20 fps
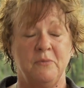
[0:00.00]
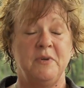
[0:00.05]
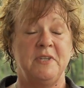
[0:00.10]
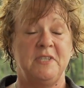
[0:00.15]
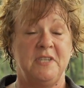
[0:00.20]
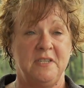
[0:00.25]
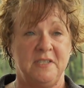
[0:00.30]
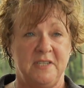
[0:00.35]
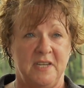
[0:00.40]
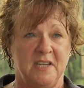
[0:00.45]
we
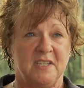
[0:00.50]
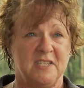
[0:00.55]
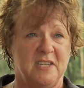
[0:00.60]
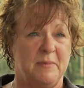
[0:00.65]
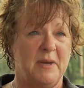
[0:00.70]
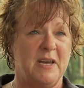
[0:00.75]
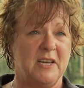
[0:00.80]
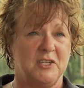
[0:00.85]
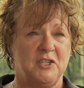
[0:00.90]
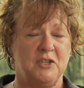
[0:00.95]
did take
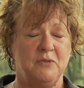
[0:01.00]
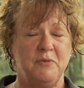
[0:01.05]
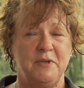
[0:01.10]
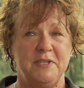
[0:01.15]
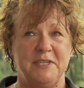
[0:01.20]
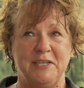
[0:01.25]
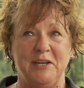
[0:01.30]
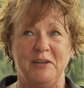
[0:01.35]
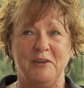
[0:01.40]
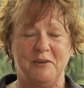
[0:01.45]
some action. We
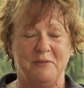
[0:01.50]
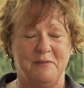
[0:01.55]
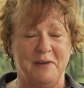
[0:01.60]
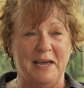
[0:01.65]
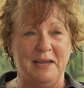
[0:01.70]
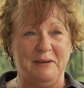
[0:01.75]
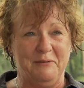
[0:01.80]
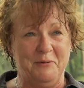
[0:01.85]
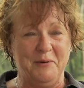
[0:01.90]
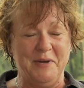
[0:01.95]
did a lot of
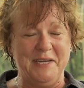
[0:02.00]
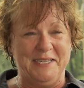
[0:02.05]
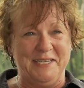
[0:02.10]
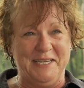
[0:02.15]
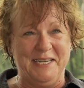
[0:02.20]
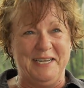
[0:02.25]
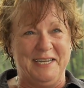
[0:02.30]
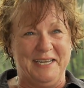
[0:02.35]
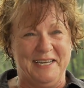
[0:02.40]
hand weeding.